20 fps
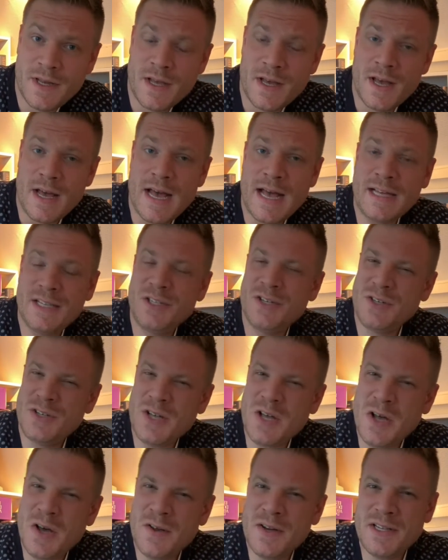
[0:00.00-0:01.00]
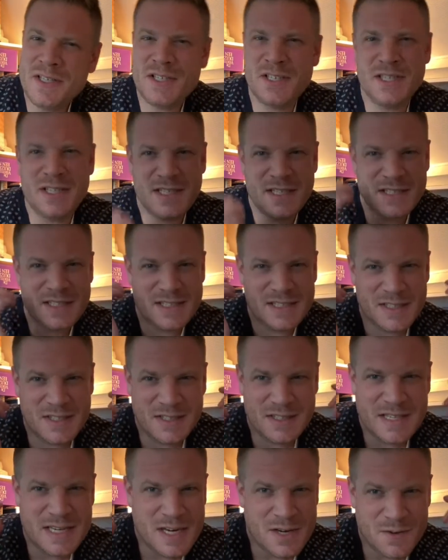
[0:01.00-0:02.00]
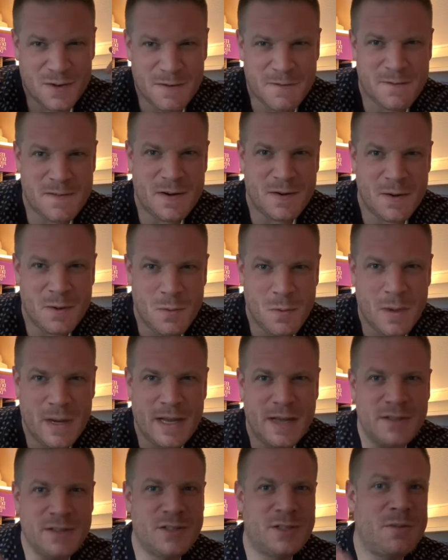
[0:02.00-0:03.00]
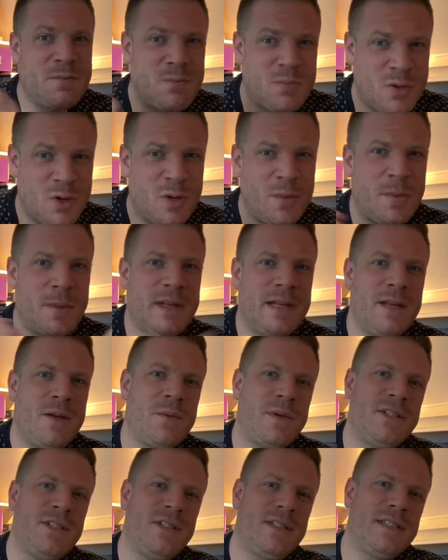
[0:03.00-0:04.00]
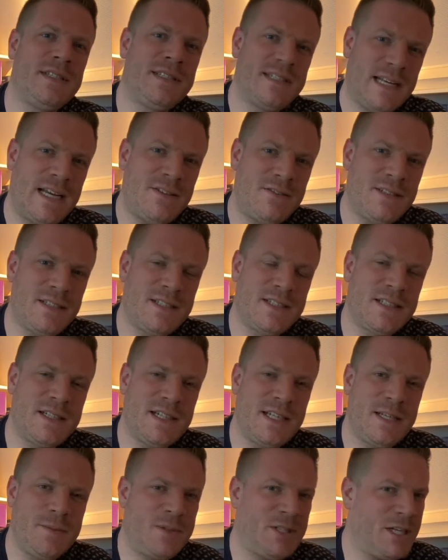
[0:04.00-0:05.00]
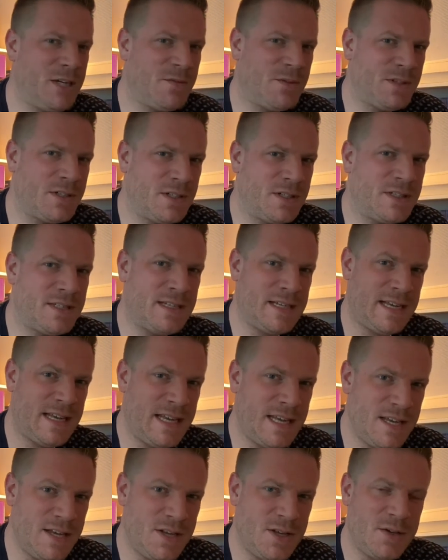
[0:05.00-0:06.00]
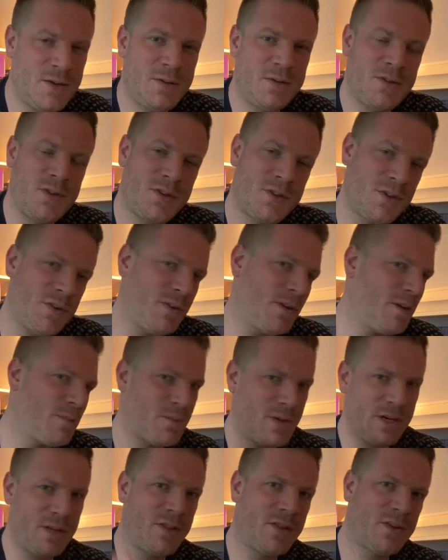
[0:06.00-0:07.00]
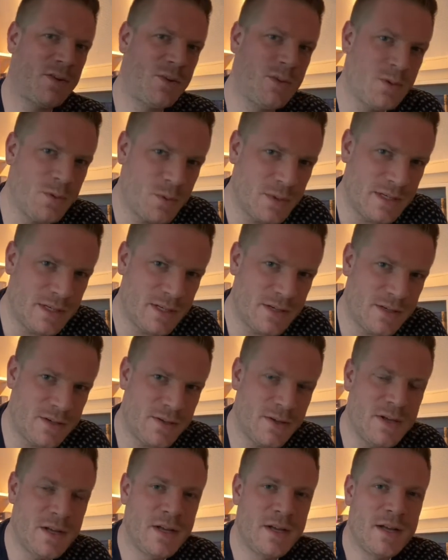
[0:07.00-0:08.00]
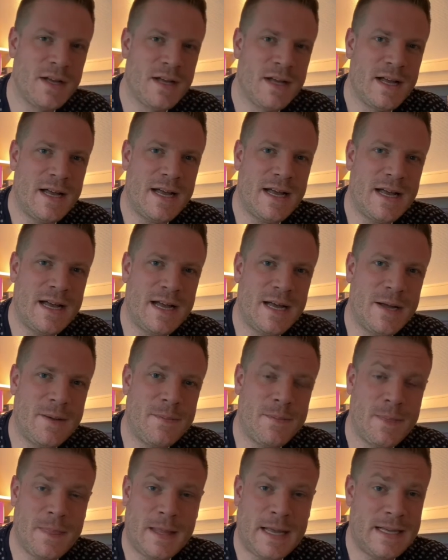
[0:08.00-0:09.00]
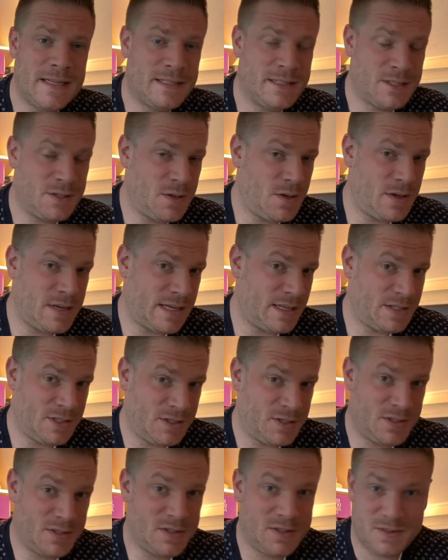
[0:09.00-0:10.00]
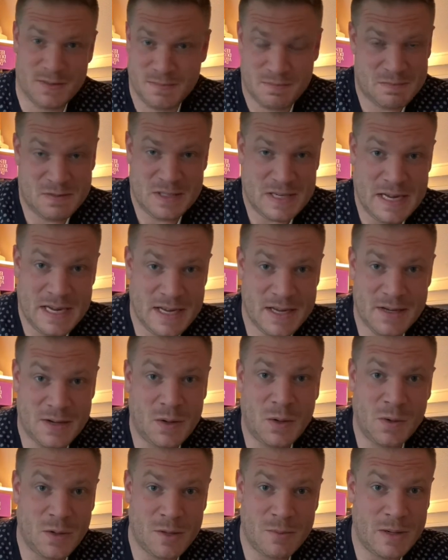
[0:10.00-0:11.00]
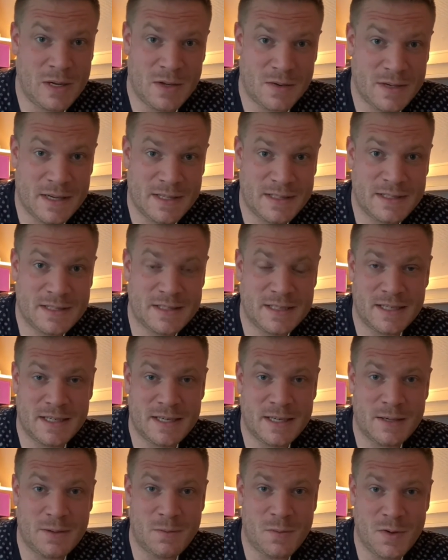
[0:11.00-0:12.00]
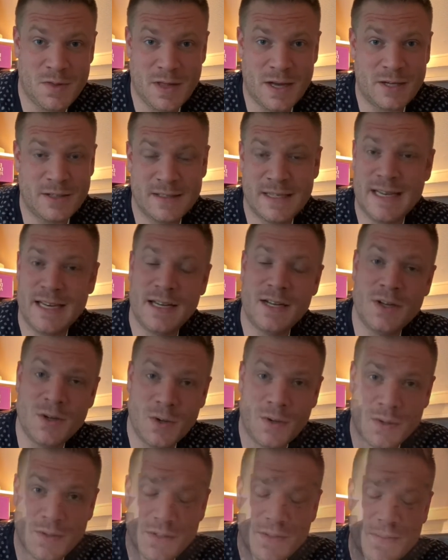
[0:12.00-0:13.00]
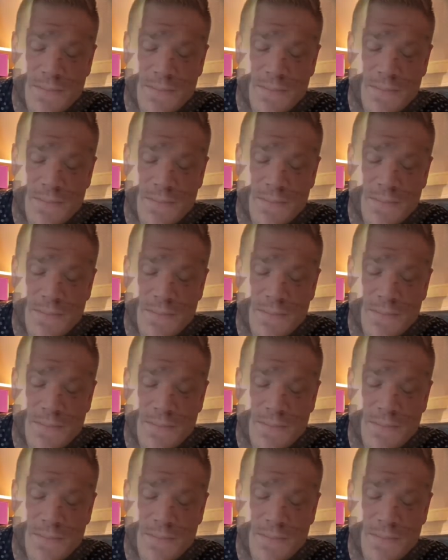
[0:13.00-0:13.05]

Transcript: And you know that she is not hearing very well, so probably when she is sound asleep, she will not hear you throwing a brick through her window. And so you can just take all her belongings without getting caught.